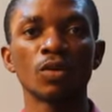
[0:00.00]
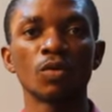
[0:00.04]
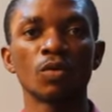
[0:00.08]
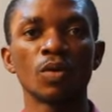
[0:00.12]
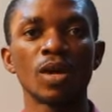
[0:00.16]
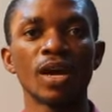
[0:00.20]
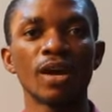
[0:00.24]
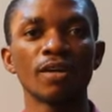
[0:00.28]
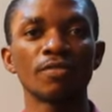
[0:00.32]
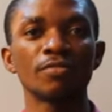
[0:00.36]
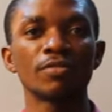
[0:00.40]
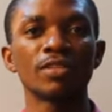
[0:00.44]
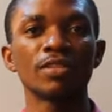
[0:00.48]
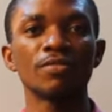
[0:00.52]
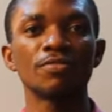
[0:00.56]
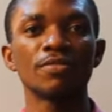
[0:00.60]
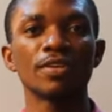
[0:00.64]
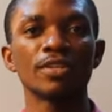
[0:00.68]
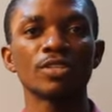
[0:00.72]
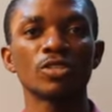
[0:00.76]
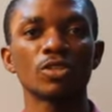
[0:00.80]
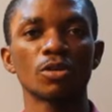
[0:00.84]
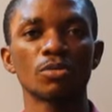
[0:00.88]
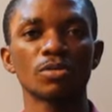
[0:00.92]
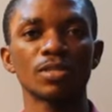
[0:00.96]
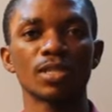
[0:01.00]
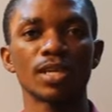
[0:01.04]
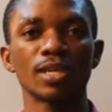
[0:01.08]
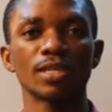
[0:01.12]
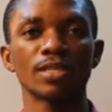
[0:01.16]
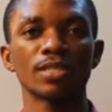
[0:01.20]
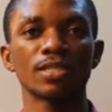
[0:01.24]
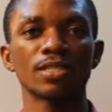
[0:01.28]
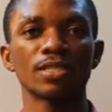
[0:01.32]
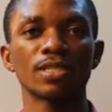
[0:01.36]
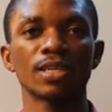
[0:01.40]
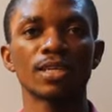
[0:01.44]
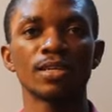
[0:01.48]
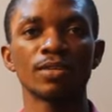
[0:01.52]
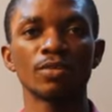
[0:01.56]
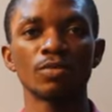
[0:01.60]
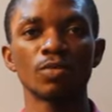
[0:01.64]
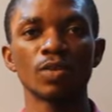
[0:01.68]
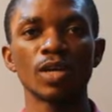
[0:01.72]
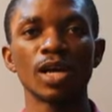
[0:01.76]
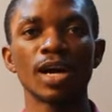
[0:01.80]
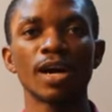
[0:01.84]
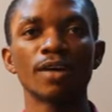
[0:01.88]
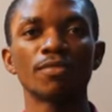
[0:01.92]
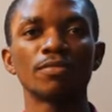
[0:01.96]
We have different substances and
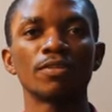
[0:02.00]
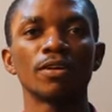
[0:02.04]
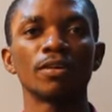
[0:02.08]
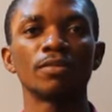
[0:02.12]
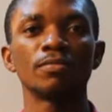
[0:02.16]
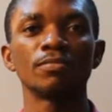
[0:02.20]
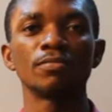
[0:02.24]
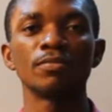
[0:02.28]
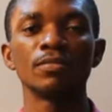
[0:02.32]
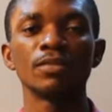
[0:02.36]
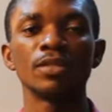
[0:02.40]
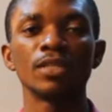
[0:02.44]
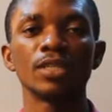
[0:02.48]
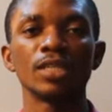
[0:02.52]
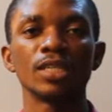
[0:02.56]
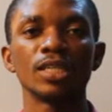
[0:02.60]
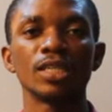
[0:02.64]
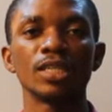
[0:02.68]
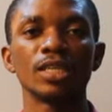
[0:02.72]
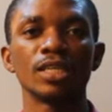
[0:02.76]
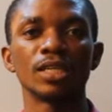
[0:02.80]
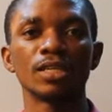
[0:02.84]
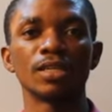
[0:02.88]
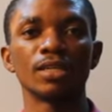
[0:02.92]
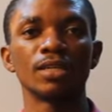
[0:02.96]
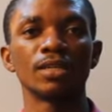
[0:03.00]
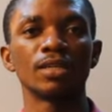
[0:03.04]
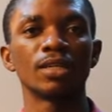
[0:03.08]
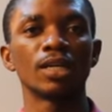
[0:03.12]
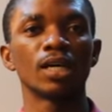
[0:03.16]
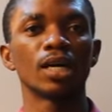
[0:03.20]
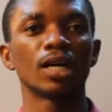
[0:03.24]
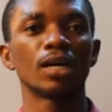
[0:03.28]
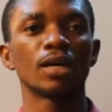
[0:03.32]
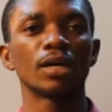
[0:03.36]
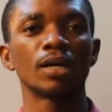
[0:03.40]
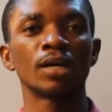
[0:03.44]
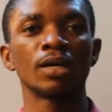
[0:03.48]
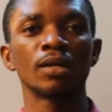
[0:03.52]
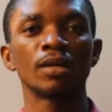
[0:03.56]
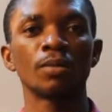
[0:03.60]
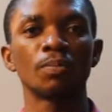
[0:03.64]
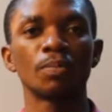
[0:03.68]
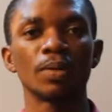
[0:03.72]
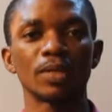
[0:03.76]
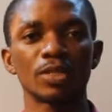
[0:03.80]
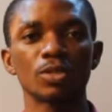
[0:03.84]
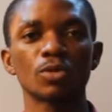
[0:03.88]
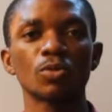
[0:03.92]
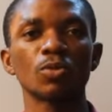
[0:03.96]
we have a
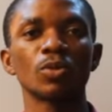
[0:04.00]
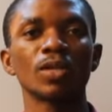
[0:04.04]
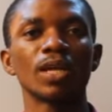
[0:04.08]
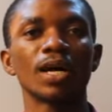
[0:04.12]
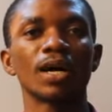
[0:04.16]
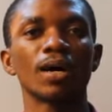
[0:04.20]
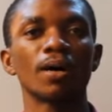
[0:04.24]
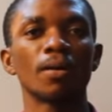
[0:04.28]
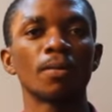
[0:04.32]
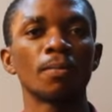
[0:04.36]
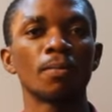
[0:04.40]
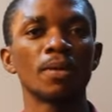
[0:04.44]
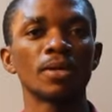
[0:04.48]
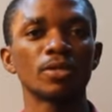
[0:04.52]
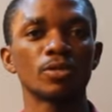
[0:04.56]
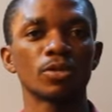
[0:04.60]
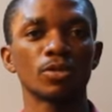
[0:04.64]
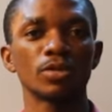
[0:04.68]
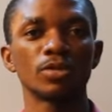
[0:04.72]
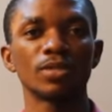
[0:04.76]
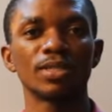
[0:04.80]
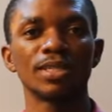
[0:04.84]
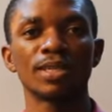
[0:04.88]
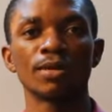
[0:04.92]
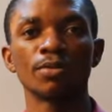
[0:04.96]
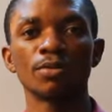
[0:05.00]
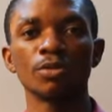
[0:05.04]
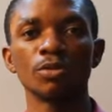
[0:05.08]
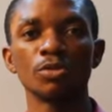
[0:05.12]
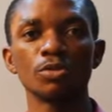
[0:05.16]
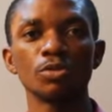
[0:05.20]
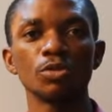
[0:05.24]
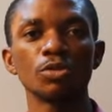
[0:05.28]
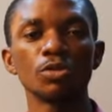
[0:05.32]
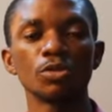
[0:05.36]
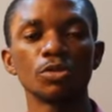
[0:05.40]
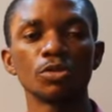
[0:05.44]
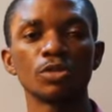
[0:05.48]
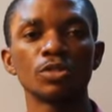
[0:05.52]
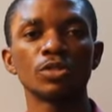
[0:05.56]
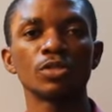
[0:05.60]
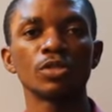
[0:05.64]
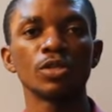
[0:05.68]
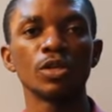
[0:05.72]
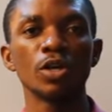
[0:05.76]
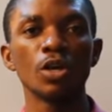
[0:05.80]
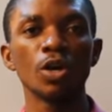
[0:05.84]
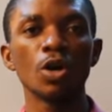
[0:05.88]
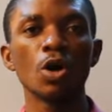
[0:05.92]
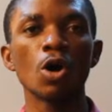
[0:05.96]
particular method that we do
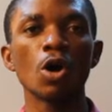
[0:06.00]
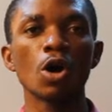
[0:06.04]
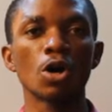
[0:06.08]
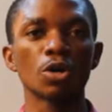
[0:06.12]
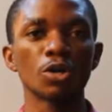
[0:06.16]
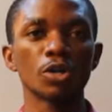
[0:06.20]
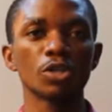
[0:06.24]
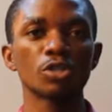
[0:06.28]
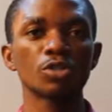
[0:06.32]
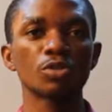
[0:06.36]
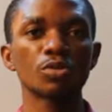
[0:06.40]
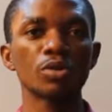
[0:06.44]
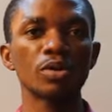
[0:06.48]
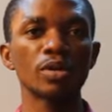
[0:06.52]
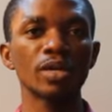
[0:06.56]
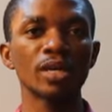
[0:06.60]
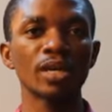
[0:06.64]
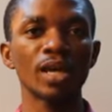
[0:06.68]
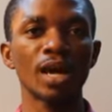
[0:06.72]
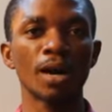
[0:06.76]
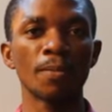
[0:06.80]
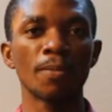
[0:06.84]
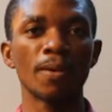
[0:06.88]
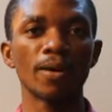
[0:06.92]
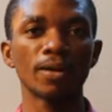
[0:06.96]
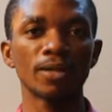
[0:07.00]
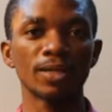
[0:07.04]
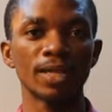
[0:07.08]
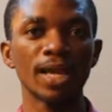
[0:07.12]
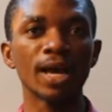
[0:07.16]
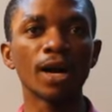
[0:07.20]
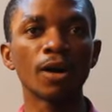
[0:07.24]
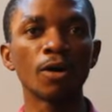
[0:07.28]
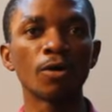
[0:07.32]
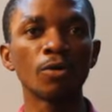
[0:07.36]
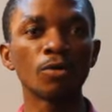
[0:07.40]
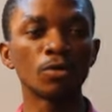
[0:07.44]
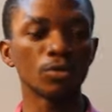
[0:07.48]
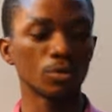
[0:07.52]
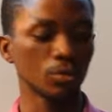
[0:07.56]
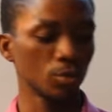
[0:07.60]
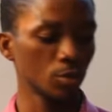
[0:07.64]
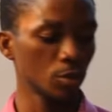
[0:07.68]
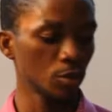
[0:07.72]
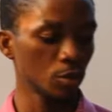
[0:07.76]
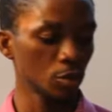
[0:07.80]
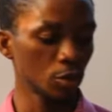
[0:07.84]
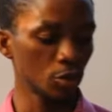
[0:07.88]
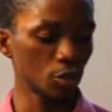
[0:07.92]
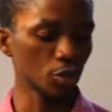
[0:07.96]
use. On your screen about now,
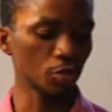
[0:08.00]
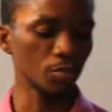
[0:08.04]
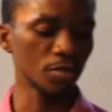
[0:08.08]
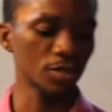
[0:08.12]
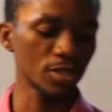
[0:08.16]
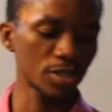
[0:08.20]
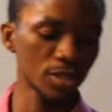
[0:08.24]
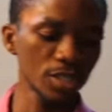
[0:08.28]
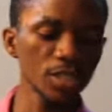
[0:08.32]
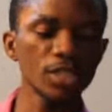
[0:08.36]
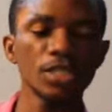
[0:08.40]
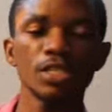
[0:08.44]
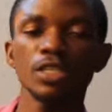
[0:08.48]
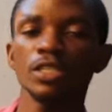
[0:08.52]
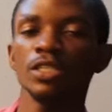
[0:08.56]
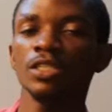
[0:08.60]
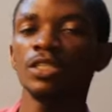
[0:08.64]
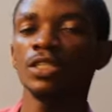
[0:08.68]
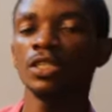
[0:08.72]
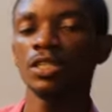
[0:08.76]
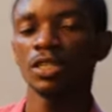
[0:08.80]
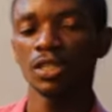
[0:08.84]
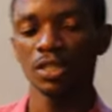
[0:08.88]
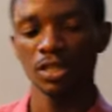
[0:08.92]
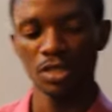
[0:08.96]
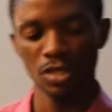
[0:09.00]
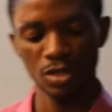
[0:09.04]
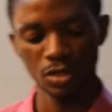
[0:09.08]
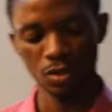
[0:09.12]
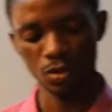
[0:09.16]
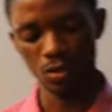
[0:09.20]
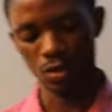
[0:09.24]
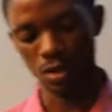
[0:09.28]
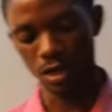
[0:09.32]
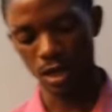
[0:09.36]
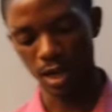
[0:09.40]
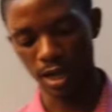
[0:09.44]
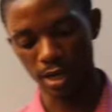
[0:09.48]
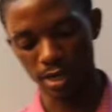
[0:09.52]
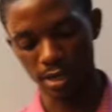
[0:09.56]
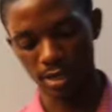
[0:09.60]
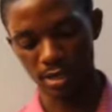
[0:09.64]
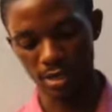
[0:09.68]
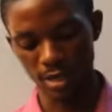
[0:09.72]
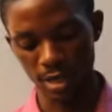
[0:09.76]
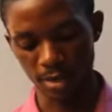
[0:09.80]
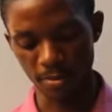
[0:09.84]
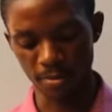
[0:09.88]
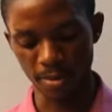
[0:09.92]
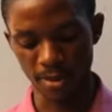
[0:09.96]
you'll be seeing
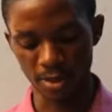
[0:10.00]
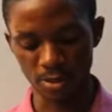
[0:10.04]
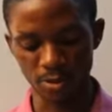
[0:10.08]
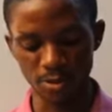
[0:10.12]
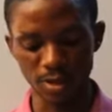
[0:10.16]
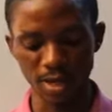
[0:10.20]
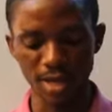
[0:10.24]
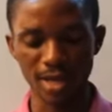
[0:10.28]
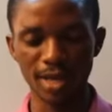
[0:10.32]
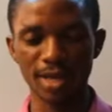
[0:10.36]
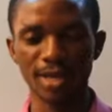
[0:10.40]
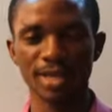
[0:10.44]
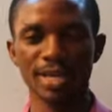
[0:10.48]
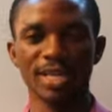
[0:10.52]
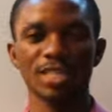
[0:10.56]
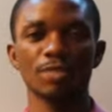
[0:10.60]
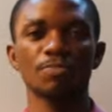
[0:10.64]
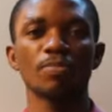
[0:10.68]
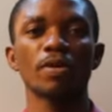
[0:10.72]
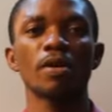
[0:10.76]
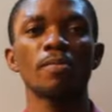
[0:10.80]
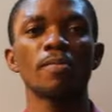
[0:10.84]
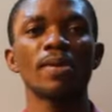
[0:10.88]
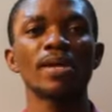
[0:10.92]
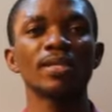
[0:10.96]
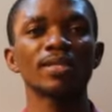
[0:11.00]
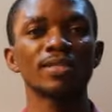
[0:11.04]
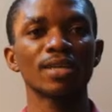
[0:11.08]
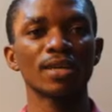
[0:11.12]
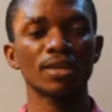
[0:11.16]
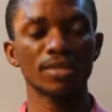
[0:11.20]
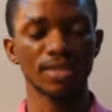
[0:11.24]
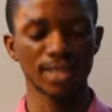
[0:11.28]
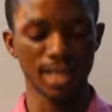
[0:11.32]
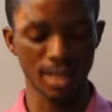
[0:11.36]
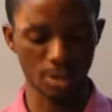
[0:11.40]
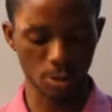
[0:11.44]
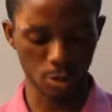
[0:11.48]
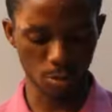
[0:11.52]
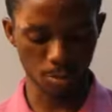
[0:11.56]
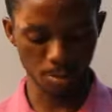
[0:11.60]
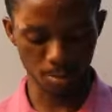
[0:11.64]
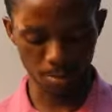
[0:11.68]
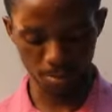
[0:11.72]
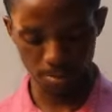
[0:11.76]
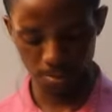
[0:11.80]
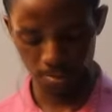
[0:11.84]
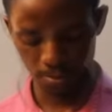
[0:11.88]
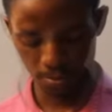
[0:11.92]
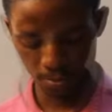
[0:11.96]
a particular experimental
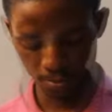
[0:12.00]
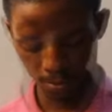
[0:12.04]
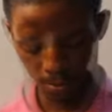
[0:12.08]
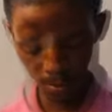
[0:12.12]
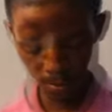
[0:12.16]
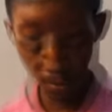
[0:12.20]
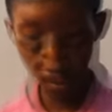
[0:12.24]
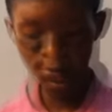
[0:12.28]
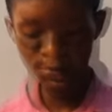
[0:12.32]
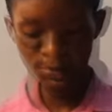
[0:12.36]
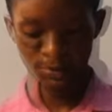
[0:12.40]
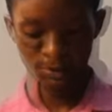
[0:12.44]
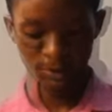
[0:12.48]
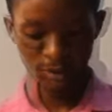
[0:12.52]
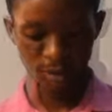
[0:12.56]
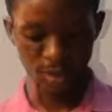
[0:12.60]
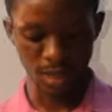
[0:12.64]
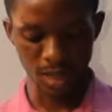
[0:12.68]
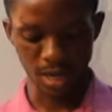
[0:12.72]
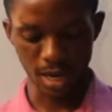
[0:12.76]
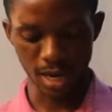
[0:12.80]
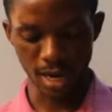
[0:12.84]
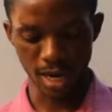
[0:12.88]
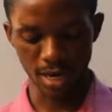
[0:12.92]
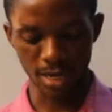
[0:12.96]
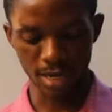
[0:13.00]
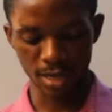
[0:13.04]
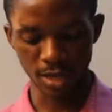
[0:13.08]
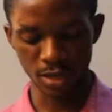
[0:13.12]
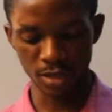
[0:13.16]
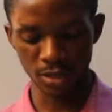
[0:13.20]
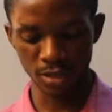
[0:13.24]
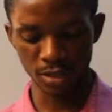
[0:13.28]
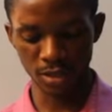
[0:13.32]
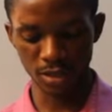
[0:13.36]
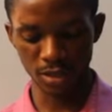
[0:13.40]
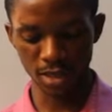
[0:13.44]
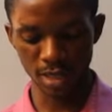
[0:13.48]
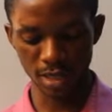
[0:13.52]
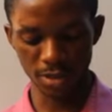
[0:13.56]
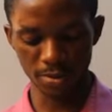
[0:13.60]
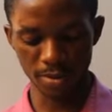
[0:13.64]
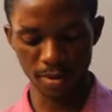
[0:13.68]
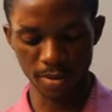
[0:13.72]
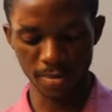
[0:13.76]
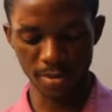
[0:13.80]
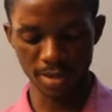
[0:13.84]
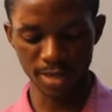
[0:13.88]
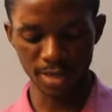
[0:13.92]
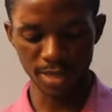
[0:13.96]
setup. And on this
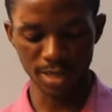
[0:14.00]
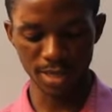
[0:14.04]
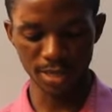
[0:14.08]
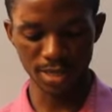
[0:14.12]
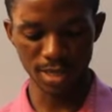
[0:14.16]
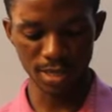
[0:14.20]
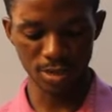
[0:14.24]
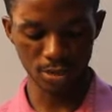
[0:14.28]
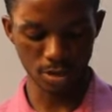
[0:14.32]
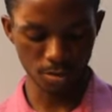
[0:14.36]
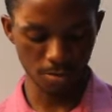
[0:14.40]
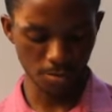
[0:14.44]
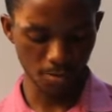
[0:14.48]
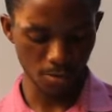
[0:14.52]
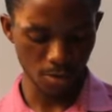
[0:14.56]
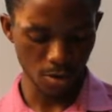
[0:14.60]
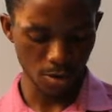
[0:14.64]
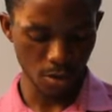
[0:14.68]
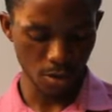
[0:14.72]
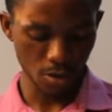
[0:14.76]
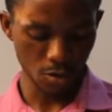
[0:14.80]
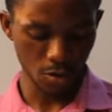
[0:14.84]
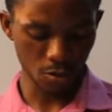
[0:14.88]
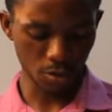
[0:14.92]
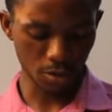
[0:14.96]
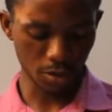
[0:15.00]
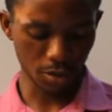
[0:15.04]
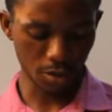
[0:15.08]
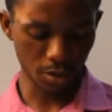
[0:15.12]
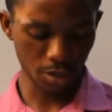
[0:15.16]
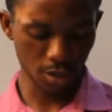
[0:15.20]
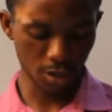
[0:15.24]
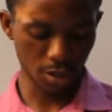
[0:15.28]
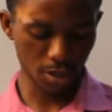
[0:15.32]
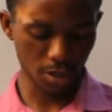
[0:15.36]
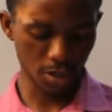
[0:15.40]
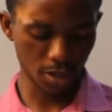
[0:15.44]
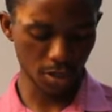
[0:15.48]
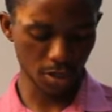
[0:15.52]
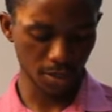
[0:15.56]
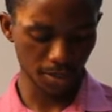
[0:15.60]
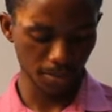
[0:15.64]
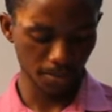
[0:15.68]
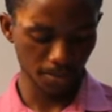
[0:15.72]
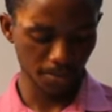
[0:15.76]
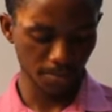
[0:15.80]
experimental setup, we'll see,